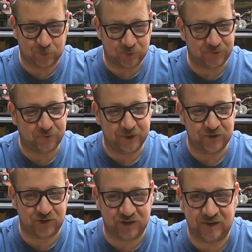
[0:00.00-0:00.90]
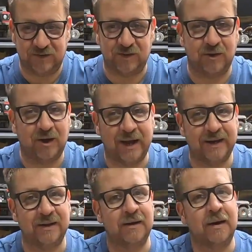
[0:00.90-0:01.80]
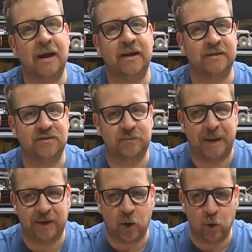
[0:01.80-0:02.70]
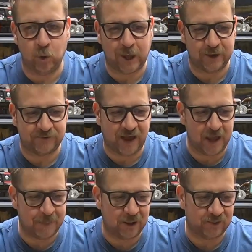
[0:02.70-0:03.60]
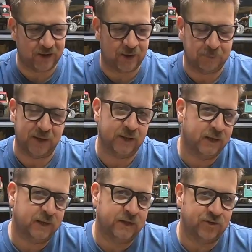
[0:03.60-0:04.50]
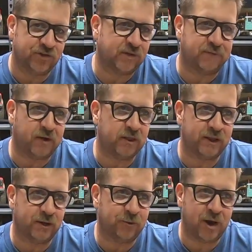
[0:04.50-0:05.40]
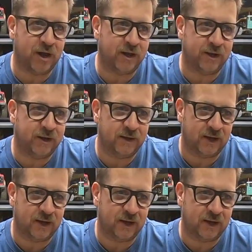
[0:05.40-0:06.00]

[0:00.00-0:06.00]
frigid, so I didn't spend a whole lot of time out there. But just a fun little run.